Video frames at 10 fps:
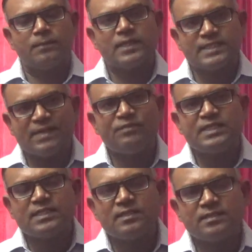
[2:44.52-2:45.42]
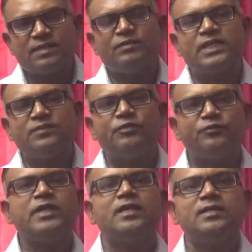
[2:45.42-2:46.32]

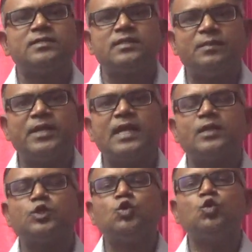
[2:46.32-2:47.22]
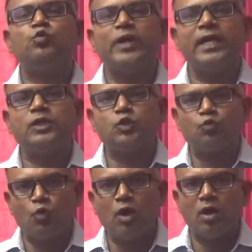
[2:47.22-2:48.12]
1750s, they began to wage
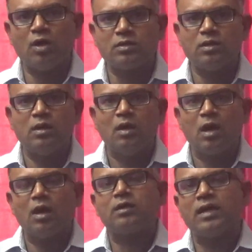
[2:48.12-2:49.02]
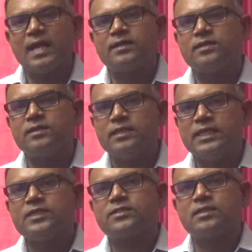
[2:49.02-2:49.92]
war on land in
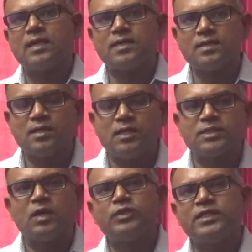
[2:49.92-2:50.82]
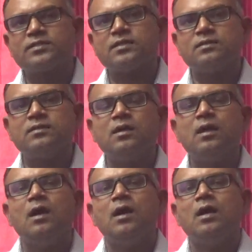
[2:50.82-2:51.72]
eastern and southeastern
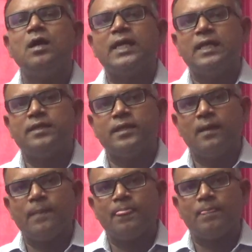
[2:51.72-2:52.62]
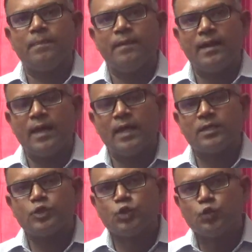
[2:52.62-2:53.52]
India
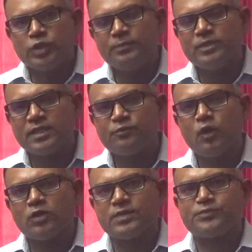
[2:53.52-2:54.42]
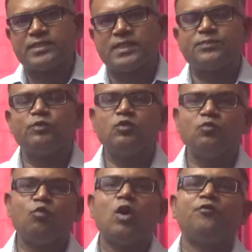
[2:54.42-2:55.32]
and to reap the rewards of successful
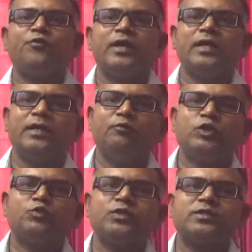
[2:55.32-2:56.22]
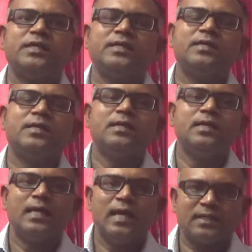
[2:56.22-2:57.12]
warfare, which was the
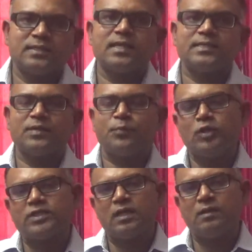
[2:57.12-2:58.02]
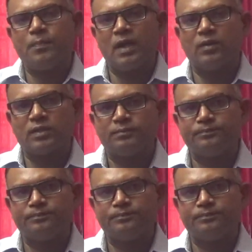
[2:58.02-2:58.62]
exercise of political power.